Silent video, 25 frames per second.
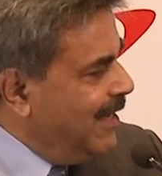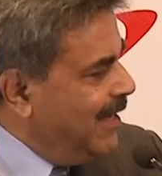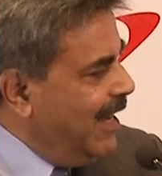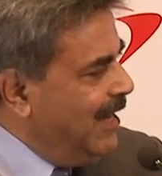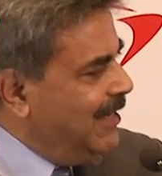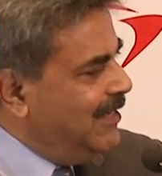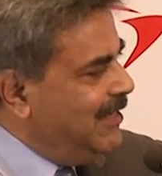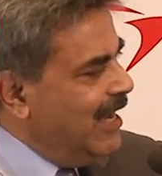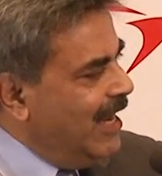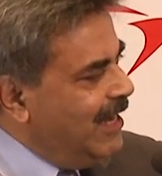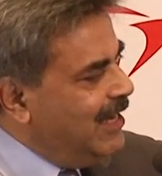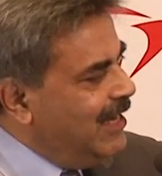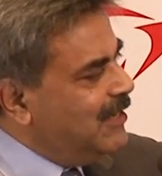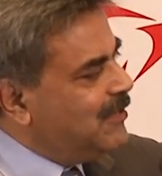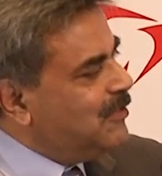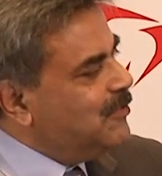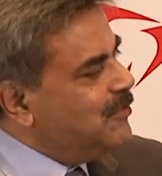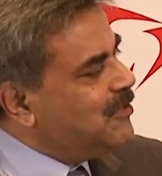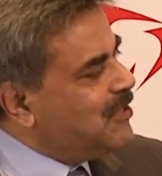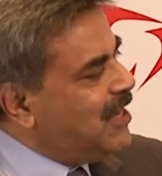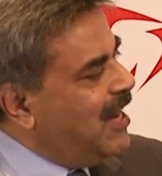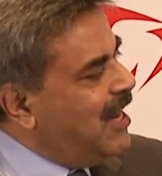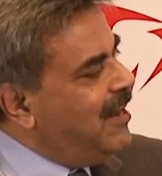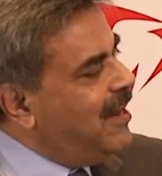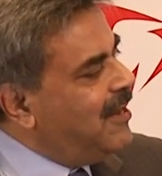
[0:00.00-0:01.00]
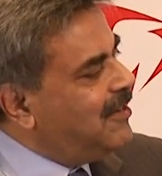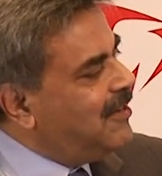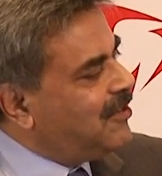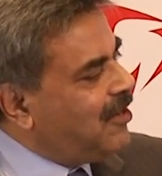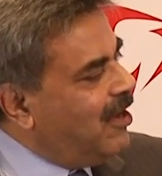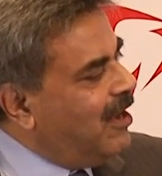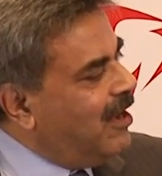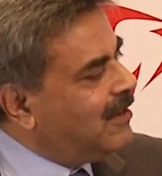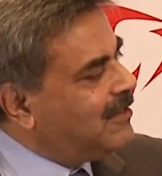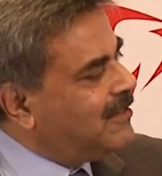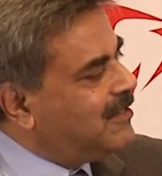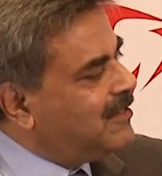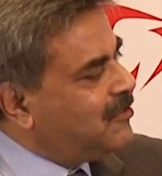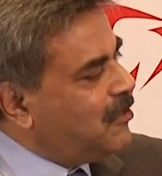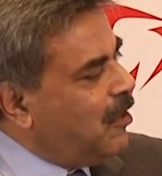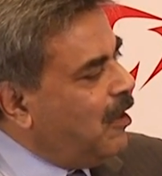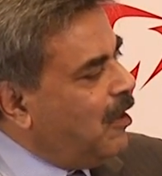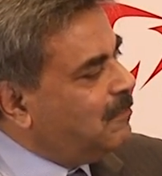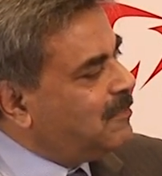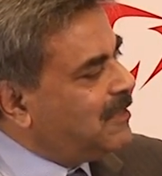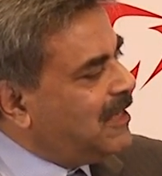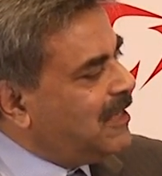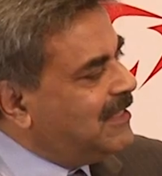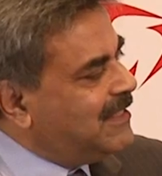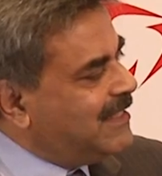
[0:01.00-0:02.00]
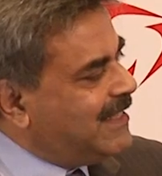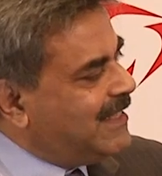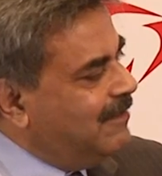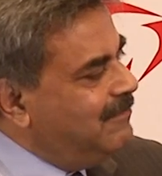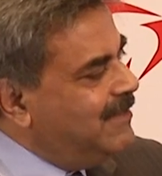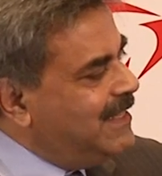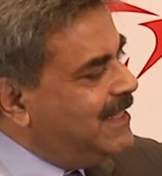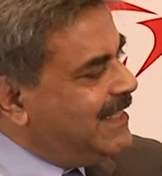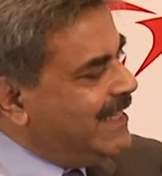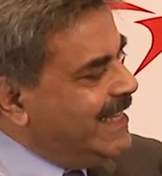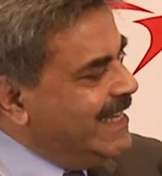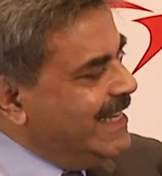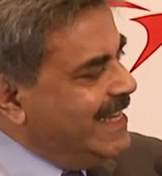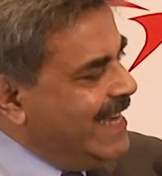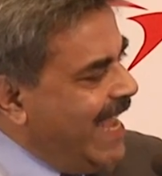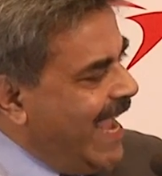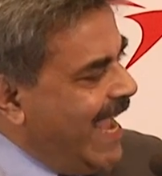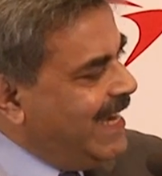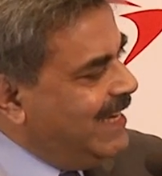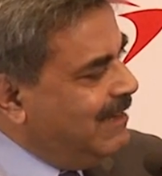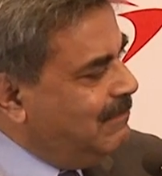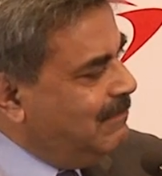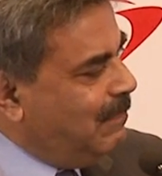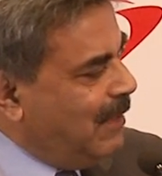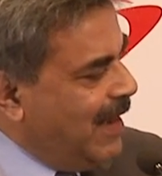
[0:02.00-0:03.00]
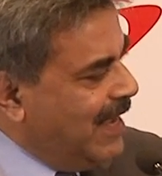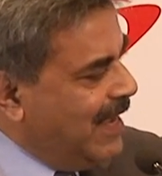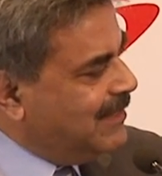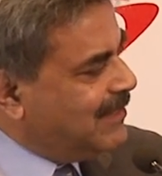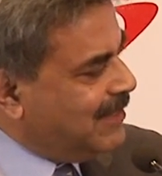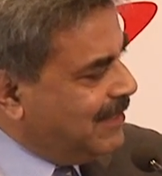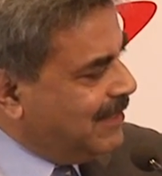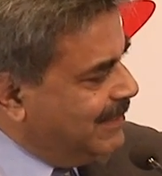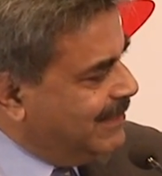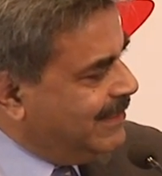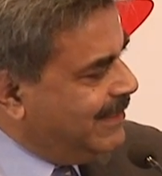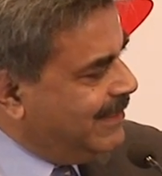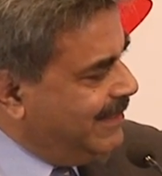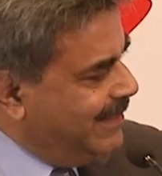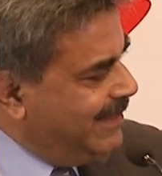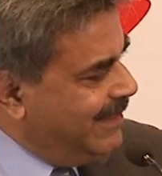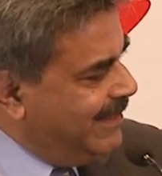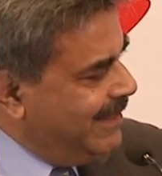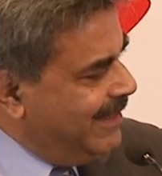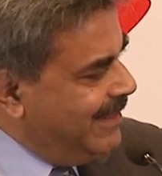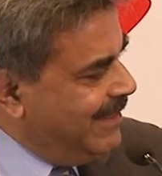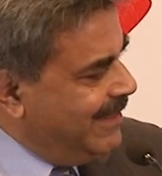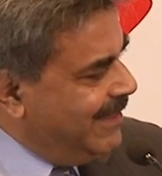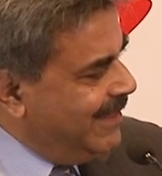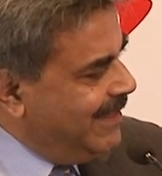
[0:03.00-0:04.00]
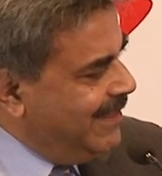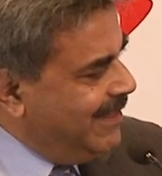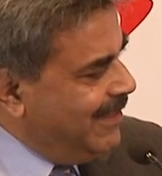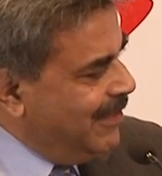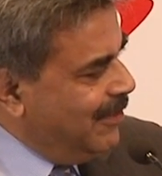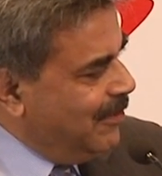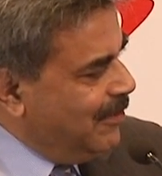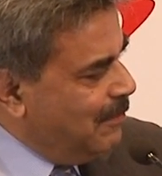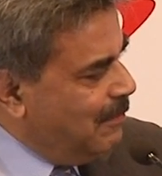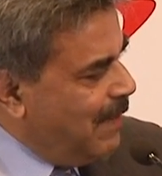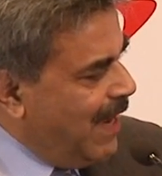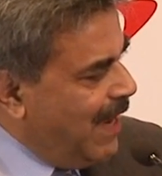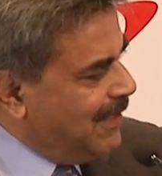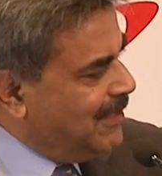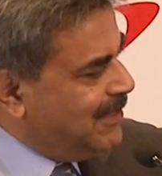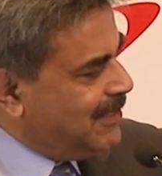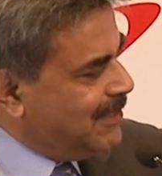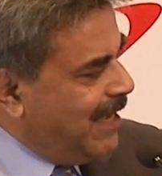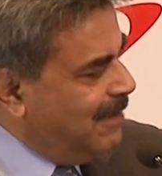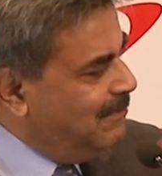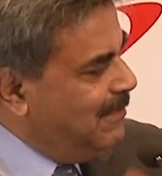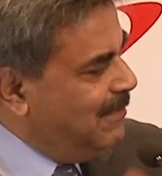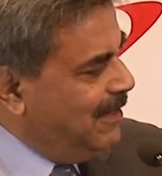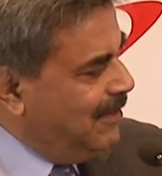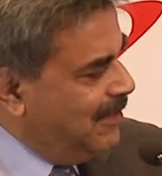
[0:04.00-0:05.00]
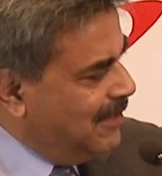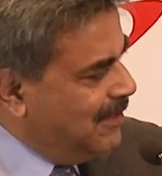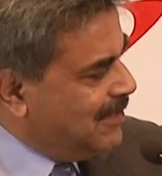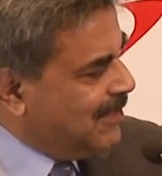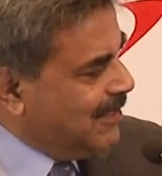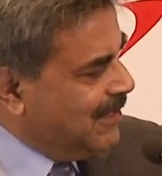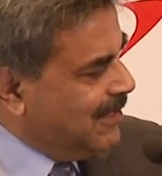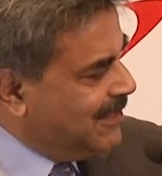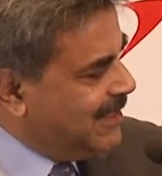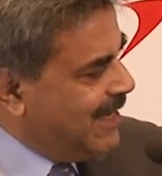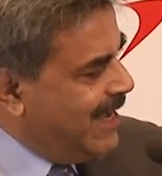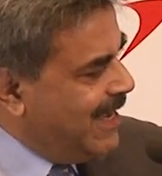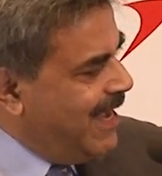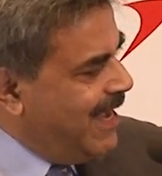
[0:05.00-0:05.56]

A Delhi to Chennai truck stops at 79 places, you know, by the time he reaches.